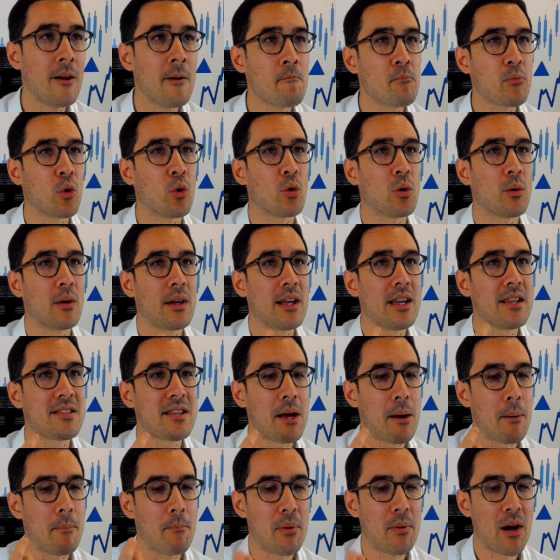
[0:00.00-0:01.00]
Or is it
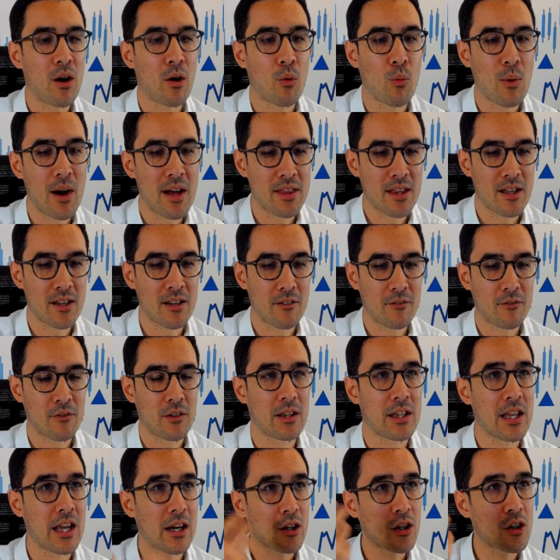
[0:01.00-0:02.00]
a bellwether for
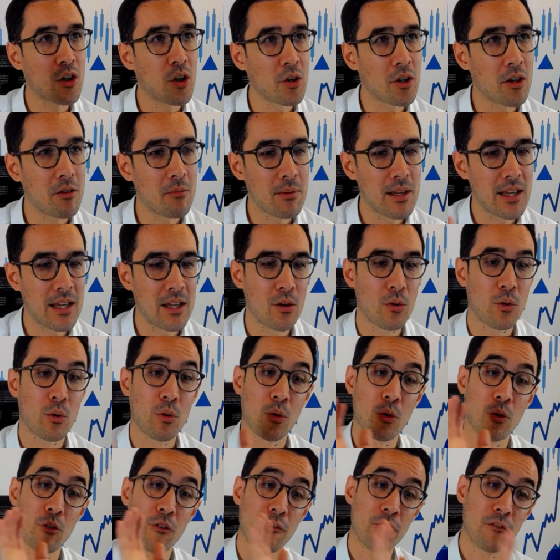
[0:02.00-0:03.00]
the economy
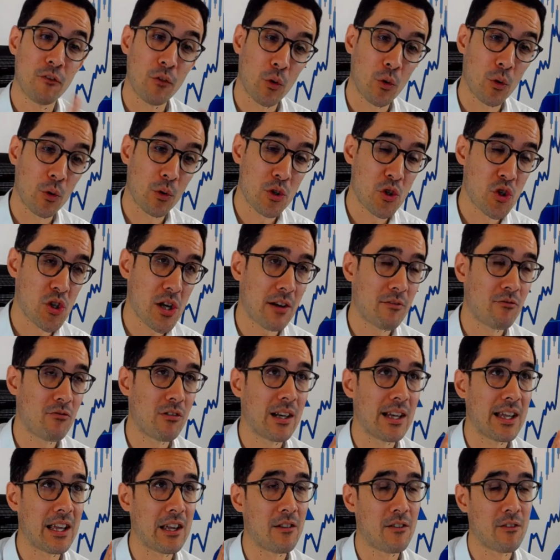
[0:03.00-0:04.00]
or for
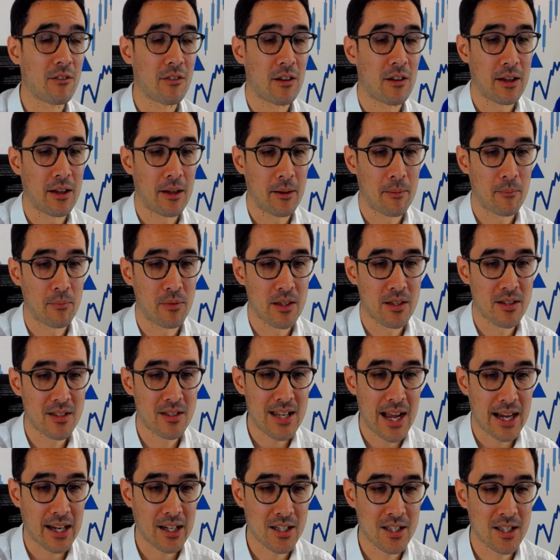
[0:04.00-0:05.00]
generally the
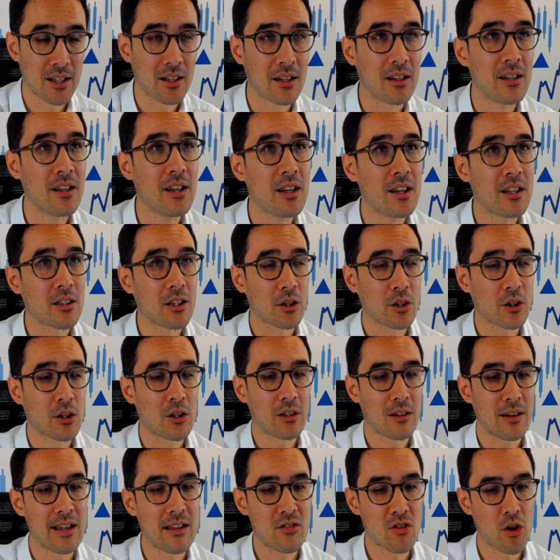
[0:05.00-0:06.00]
sector that
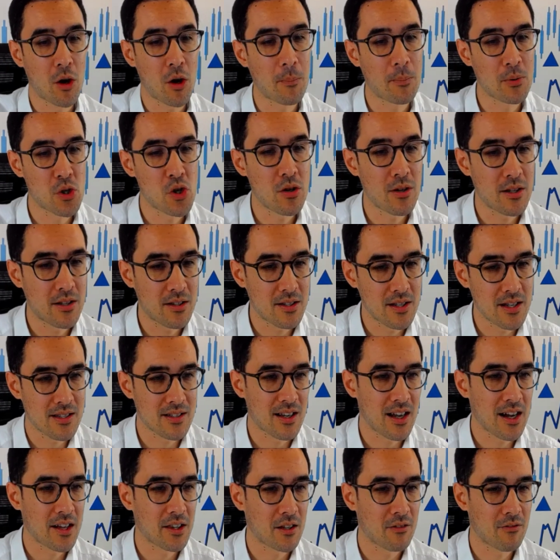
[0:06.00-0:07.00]
could lead to opportunities in
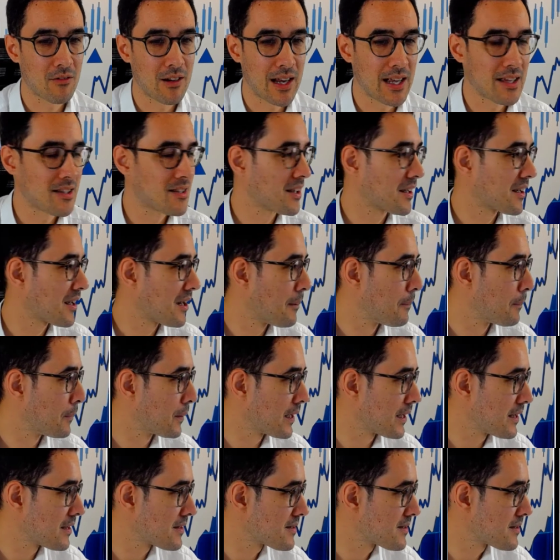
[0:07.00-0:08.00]
other related
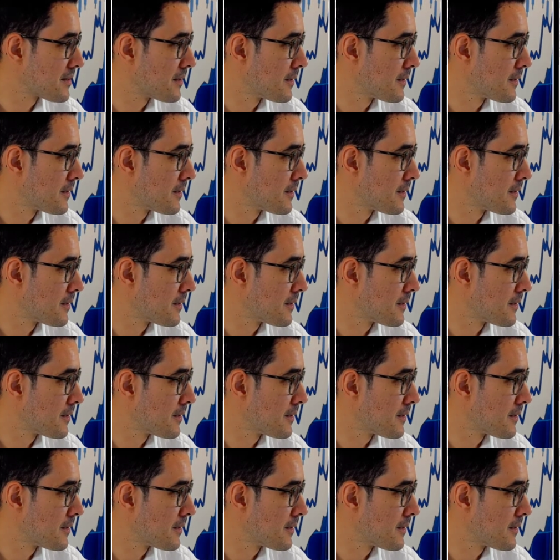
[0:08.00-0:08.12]
companies?